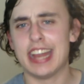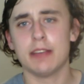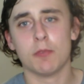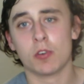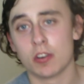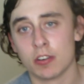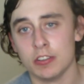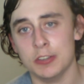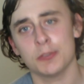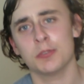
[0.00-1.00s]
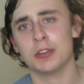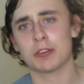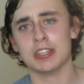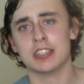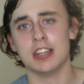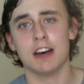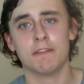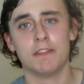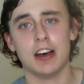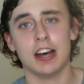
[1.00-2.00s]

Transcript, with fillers: any more Yuru Yuri stuff.